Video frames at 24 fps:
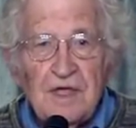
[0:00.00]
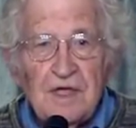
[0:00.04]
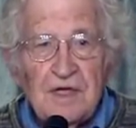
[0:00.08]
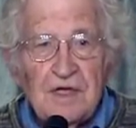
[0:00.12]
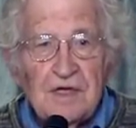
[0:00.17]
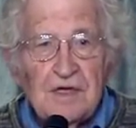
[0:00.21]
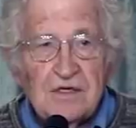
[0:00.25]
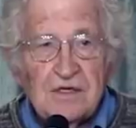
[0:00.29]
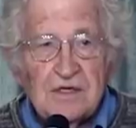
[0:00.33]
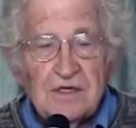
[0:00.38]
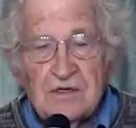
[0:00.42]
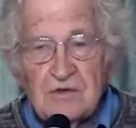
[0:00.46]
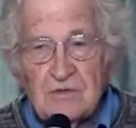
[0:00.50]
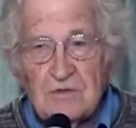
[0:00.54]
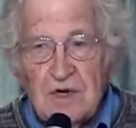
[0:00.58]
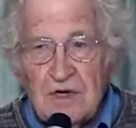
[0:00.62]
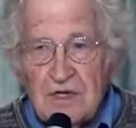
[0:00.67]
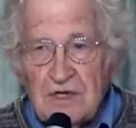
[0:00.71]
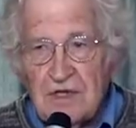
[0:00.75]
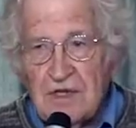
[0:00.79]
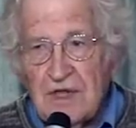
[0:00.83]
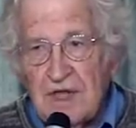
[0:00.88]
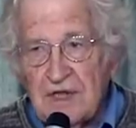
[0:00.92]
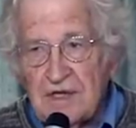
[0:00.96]
He says,
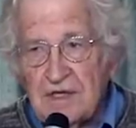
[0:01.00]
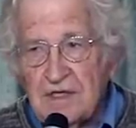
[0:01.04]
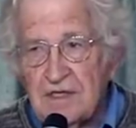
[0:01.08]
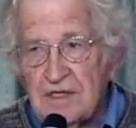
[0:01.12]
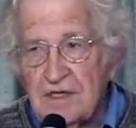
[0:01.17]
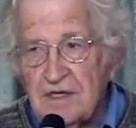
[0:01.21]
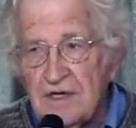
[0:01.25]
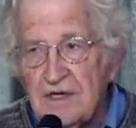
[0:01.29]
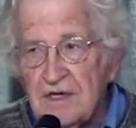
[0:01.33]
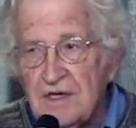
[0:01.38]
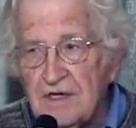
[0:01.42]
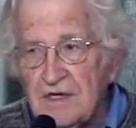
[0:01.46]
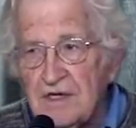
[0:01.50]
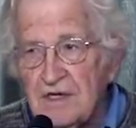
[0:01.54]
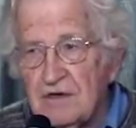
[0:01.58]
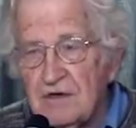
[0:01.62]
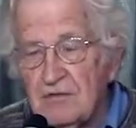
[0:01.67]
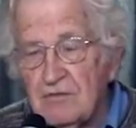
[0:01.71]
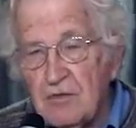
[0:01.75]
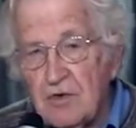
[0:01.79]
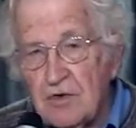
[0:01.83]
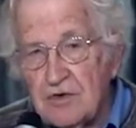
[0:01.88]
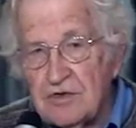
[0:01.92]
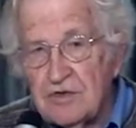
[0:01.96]
well, that
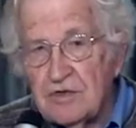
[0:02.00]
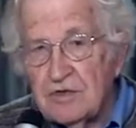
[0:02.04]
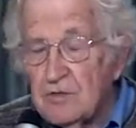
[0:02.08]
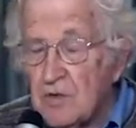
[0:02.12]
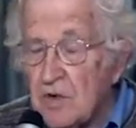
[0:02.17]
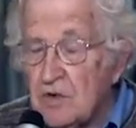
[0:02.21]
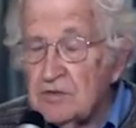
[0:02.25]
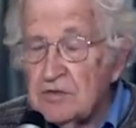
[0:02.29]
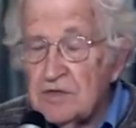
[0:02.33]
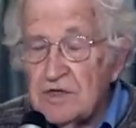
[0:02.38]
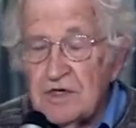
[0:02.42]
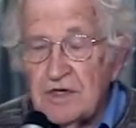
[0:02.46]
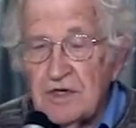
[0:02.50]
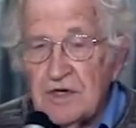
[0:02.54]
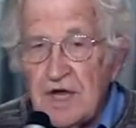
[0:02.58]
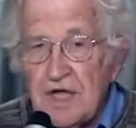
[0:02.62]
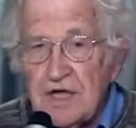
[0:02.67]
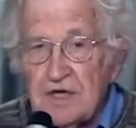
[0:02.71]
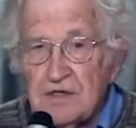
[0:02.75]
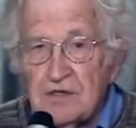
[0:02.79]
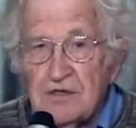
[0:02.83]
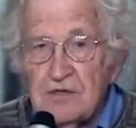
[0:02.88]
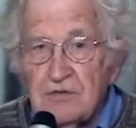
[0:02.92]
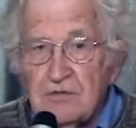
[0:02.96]
it won't turn
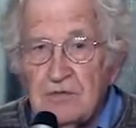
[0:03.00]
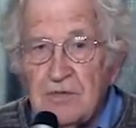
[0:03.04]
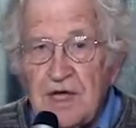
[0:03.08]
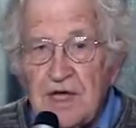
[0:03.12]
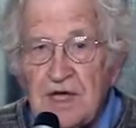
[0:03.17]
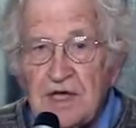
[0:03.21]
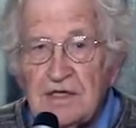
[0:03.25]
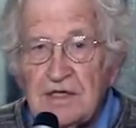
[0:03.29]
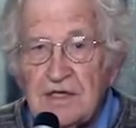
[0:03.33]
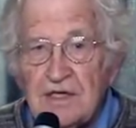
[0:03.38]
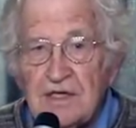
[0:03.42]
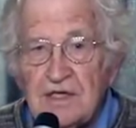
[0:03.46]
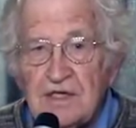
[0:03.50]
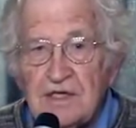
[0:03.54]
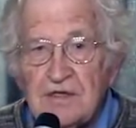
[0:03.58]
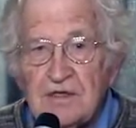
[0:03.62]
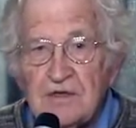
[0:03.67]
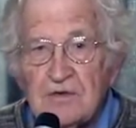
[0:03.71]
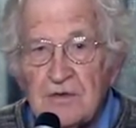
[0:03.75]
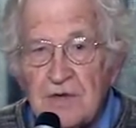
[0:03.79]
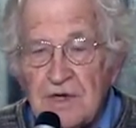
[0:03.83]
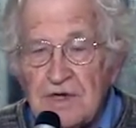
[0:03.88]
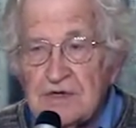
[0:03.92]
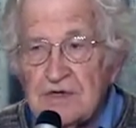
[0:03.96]
out too badly. And
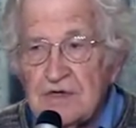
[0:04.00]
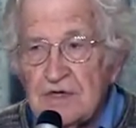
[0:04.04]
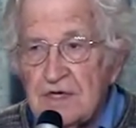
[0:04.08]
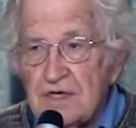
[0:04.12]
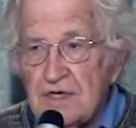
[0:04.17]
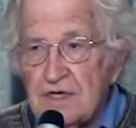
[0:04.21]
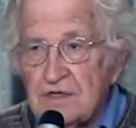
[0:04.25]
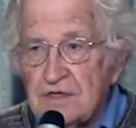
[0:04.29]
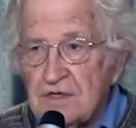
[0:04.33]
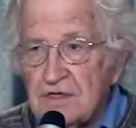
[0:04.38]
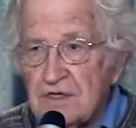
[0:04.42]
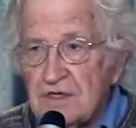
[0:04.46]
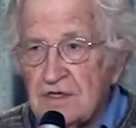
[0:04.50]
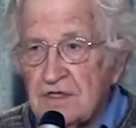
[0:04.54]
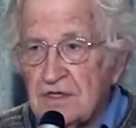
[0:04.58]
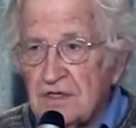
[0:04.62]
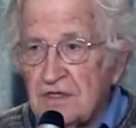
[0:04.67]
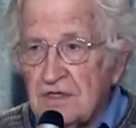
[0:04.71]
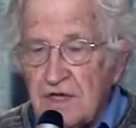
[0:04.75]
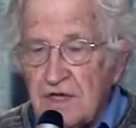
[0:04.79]
the reason is that the